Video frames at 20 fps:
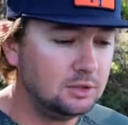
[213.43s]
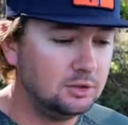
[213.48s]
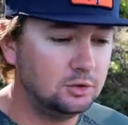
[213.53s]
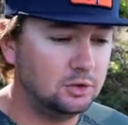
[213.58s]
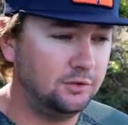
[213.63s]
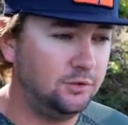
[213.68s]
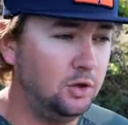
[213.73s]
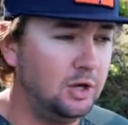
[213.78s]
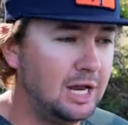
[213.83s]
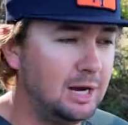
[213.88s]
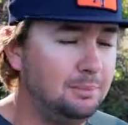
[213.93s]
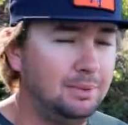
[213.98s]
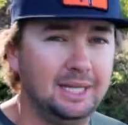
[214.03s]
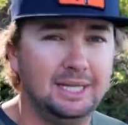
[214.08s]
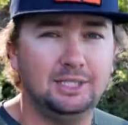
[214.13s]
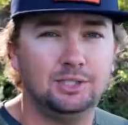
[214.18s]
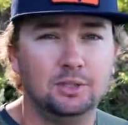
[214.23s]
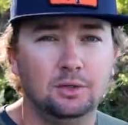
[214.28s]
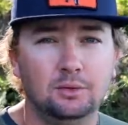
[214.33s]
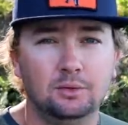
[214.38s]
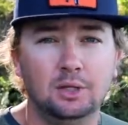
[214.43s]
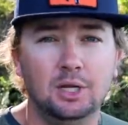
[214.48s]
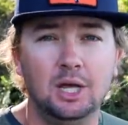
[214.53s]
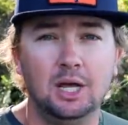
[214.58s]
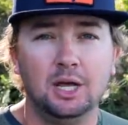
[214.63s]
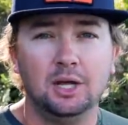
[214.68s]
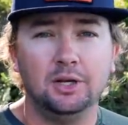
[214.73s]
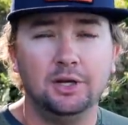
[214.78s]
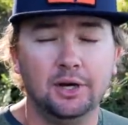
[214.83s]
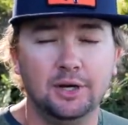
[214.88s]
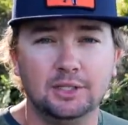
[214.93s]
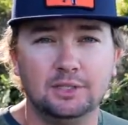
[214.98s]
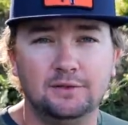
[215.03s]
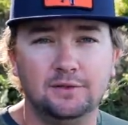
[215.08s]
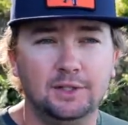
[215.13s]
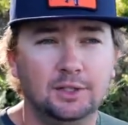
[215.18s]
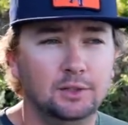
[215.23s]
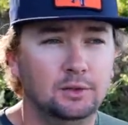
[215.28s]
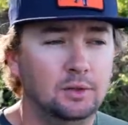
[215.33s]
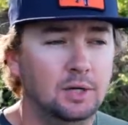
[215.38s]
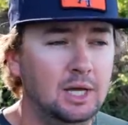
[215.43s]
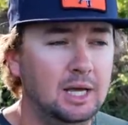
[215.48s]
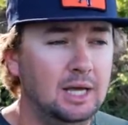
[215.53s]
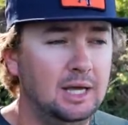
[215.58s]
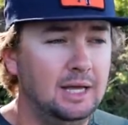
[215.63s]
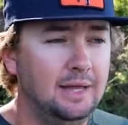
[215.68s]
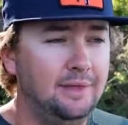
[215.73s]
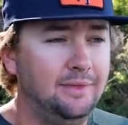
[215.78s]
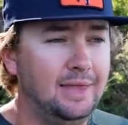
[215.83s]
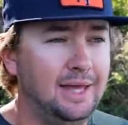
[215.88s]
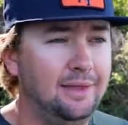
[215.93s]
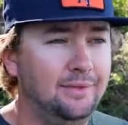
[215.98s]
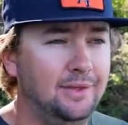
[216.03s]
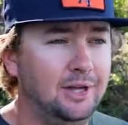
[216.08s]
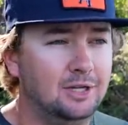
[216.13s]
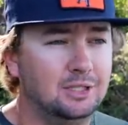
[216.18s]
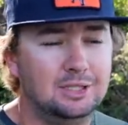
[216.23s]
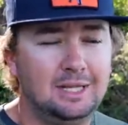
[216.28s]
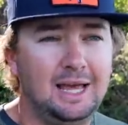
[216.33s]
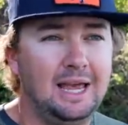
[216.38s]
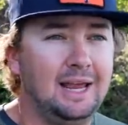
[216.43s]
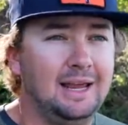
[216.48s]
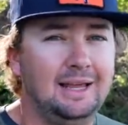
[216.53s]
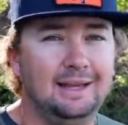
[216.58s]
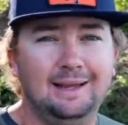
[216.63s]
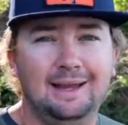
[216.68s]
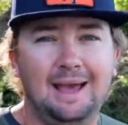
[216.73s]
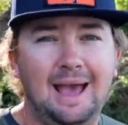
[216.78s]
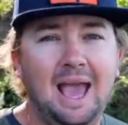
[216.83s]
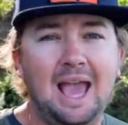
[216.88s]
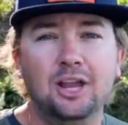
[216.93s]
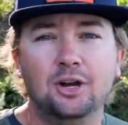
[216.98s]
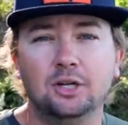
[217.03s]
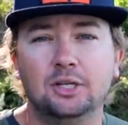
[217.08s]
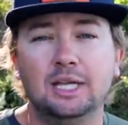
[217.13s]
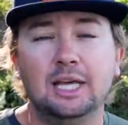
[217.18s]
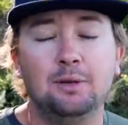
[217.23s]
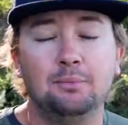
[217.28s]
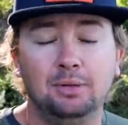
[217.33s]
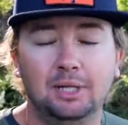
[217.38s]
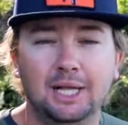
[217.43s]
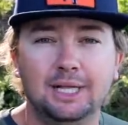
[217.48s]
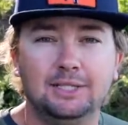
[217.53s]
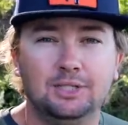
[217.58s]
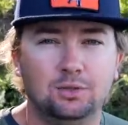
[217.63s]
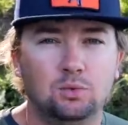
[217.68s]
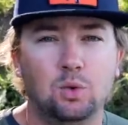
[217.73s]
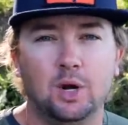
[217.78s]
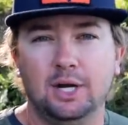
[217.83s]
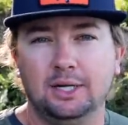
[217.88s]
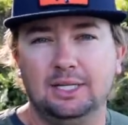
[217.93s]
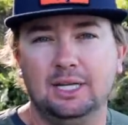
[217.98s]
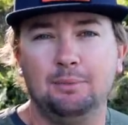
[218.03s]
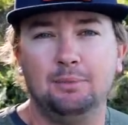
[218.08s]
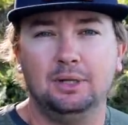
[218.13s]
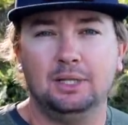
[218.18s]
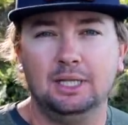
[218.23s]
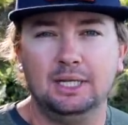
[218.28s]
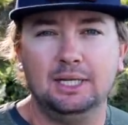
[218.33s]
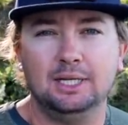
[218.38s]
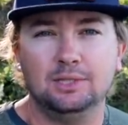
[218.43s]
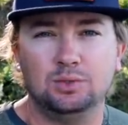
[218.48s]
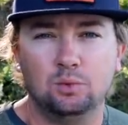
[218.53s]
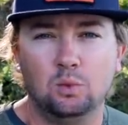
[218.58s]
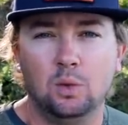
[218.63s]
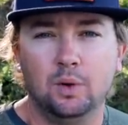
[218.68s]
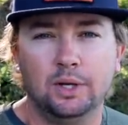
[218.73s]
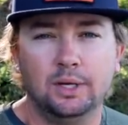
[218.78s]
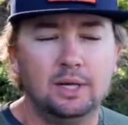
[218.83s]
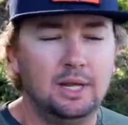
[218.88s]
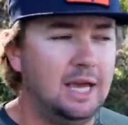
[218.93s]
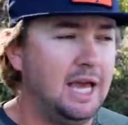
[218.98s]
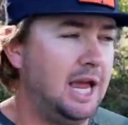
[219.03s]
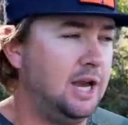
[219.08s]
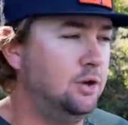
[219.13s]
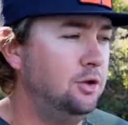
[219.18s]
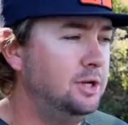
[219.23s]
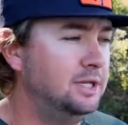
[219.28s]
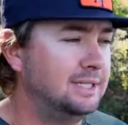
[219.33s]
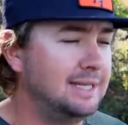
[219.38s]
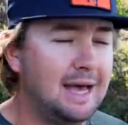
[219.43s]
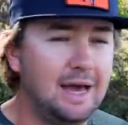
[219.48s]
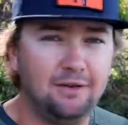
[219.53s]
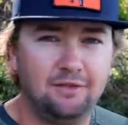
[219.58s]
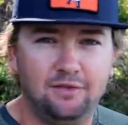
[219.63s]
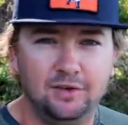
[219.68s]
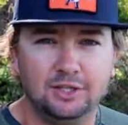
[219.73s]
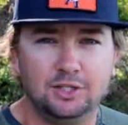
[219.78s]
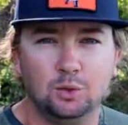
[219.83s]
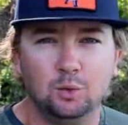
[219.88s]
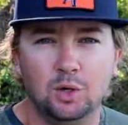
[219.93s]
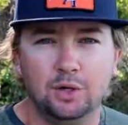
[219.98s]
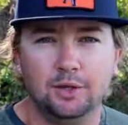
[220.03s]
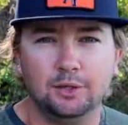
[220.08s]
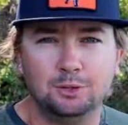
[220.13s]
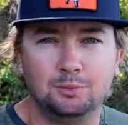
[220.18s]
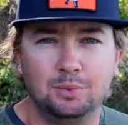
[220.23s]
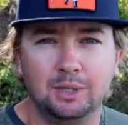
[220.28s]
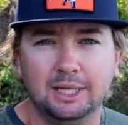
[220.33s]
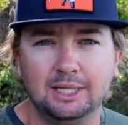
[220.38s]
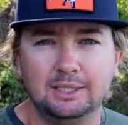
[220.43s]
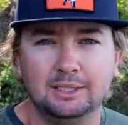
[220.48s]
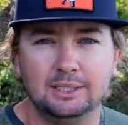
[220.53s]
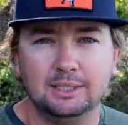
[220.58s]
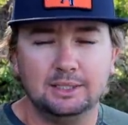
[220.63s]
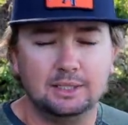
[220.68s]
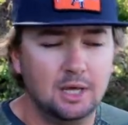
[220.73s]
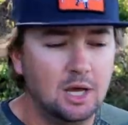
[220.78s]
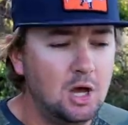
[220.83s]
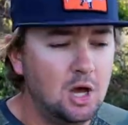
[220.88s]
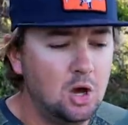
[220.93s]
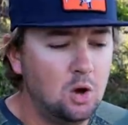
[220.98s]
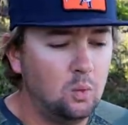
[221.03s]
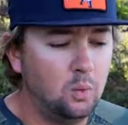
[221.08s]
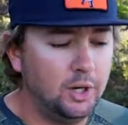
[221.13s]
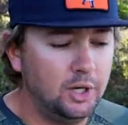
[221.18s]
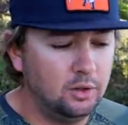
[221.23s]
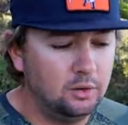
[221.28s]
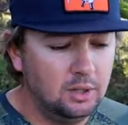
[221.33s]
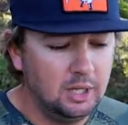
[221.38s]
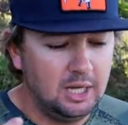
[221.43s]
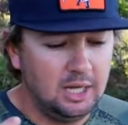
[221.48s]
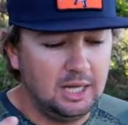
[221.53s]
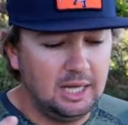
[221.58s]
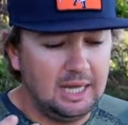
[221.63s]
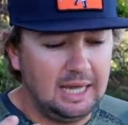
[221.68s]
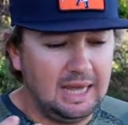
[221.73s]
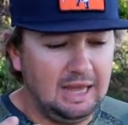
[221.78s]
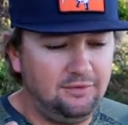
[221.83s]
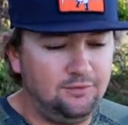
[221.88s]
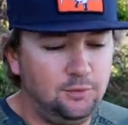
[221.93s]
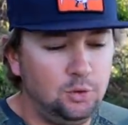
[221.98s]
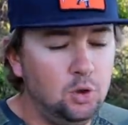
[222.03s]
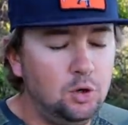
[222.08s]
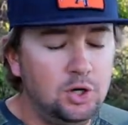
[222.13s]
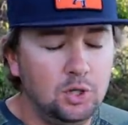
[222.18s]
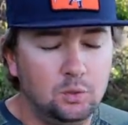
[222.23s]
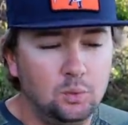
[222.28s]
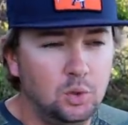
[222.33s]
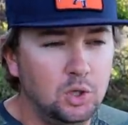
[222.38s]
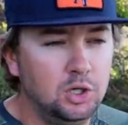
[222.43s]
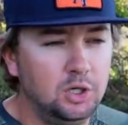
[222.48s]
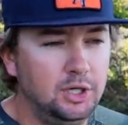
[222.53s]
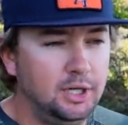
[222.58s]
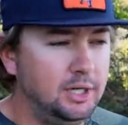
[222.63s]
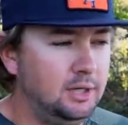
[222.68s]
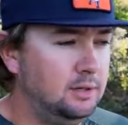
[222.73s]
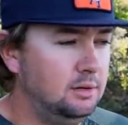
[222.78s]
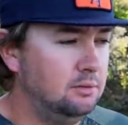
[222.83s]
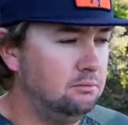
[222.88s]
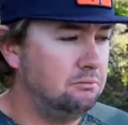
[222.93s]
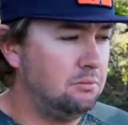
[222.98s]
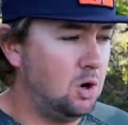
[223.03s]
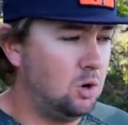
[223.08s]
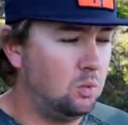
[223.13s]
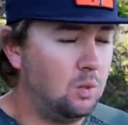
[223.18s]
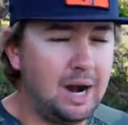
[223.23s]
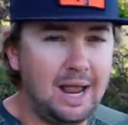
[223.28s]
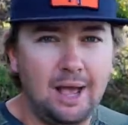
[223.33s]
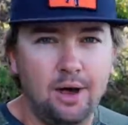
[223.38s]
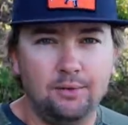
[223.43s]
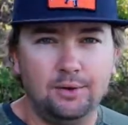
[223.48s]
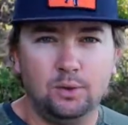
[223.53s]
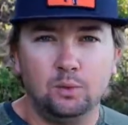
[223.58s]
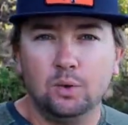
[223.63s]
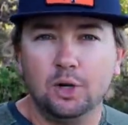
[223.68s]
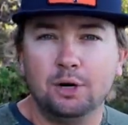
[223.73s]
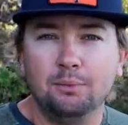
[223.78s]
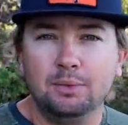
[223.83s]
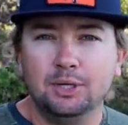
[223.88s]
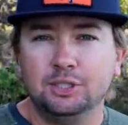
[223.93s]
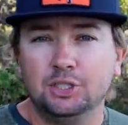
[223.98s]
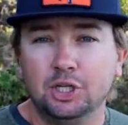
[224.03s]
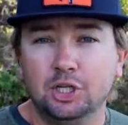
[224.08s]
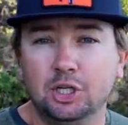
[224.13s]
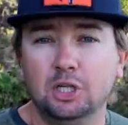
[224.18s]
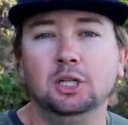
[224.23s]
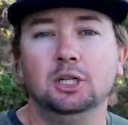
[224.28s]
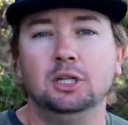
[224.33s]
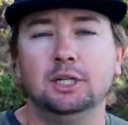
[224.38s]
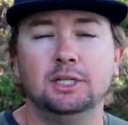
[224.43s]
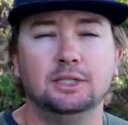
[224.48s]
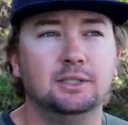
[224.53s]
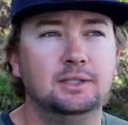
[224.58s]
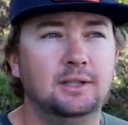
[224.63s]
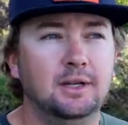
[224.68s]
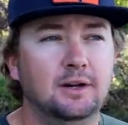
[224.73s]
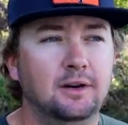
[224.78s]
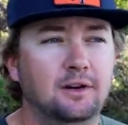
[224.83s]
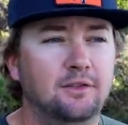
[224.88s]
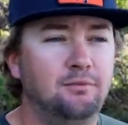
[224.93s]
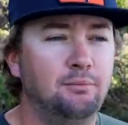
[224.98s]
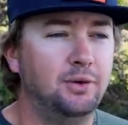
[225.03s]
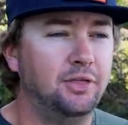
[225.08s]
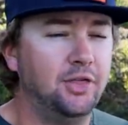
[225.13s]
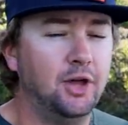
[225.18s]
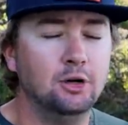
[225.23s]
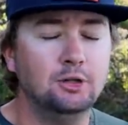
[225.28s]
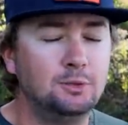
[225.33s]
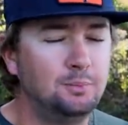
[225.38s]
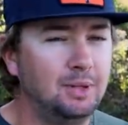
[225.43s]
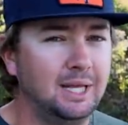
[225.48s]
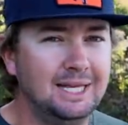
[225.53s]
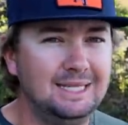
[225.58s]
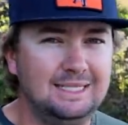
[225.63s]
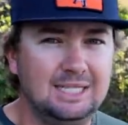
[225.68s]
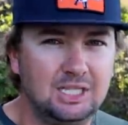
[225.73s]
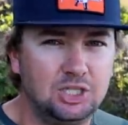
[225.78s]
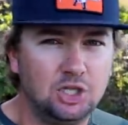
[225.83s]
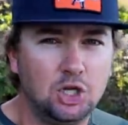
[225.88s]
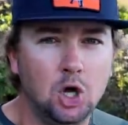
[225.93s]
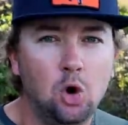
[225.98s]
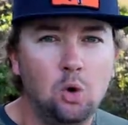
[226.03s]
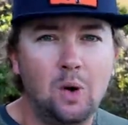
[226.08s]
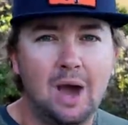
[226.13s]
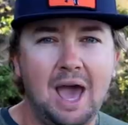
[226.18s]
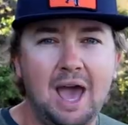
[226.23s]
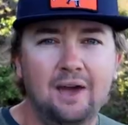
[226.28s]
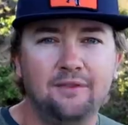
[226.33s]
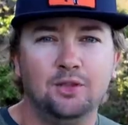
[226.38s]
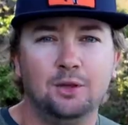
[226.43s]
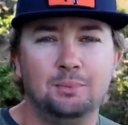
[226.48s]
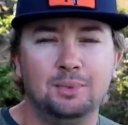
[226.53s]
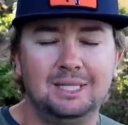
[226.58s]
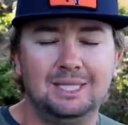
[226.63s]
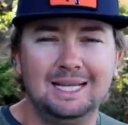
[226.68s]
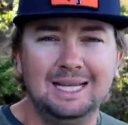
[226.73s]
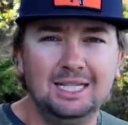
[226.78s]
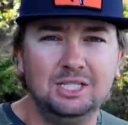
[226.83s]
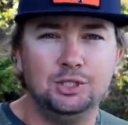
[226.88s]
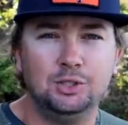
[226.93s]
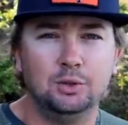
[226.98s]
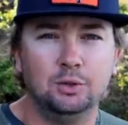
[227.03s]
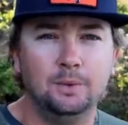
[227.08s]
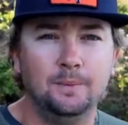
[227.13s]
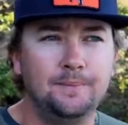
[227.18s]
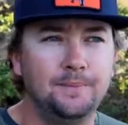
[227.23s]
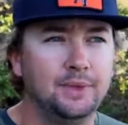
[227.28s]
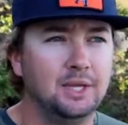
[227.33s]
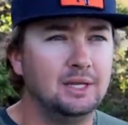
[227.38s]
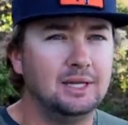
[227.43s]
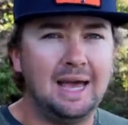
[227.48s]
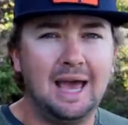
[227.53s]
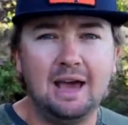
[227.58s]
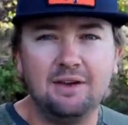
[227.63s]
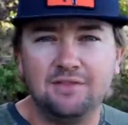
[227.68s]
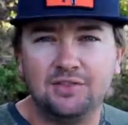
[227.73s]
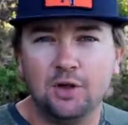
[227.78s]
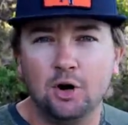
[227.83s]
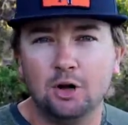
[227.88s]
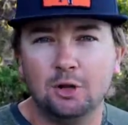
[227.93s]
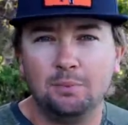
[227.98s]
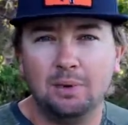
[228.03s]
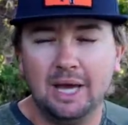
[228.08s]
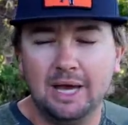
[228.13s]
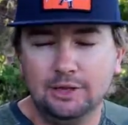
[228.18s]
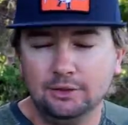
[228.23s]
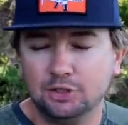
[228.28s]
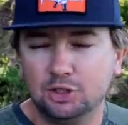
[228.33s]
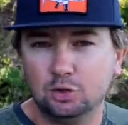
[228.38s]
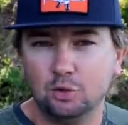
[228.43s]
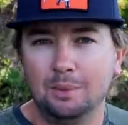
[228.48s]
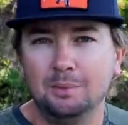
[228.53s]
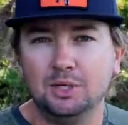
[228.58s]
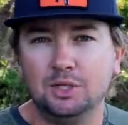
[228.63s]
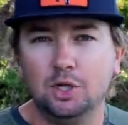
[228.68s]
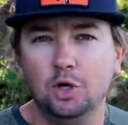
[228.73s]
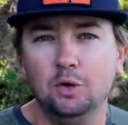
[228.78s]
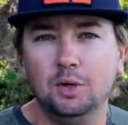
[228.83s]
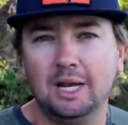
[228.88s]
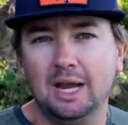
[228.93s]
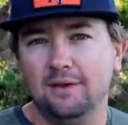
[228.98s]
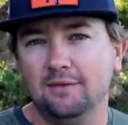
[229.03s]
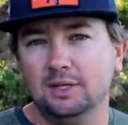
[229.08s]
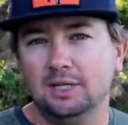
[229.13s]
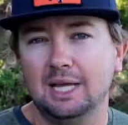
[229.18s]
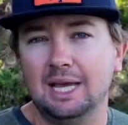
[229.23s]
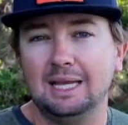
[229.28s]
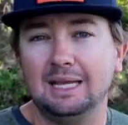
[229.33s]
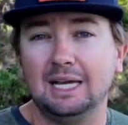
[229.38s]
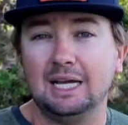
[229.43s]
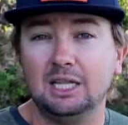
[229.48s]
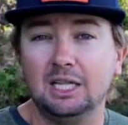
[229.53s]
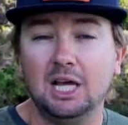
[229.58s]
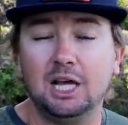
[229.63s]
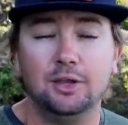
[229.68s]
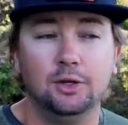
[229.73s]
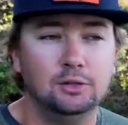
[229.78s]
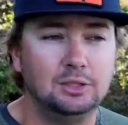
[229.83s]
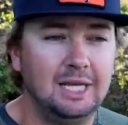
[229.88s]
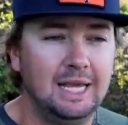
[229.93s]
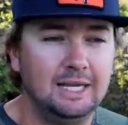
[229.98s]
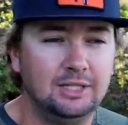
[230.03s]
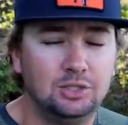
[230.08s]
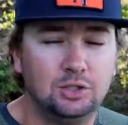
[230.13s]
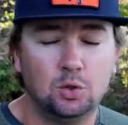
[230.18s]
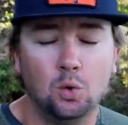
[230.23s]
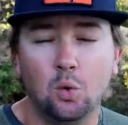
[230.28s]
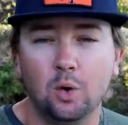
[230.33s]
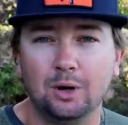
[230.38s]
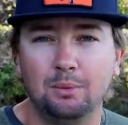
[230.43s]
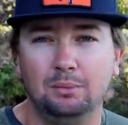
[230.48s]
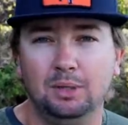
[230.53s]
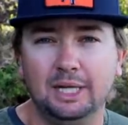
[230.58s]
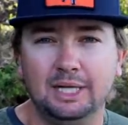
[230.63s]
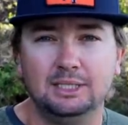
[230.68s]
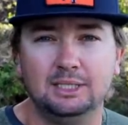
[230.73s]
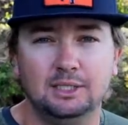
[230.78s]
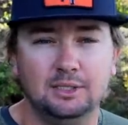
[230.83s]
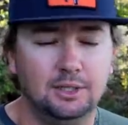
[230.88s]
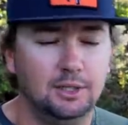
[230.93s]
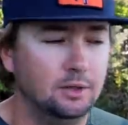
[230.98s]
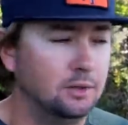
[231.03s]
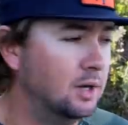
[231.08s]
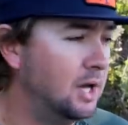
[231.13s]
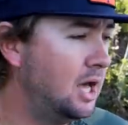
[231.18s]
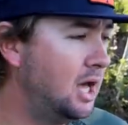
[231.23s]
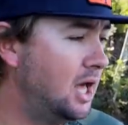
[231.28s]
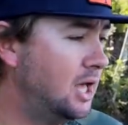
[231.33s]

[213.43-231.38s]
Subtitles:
So if you got a place on Gunnersville that there's like 8 or 10 places where it typically gets one, and you decide to fish in one of those places, well, if you can run around and run a bunch of good looking stuff, but those places don't have the potential to have 30 pounds swimming to it every day like a lot of those historic places do.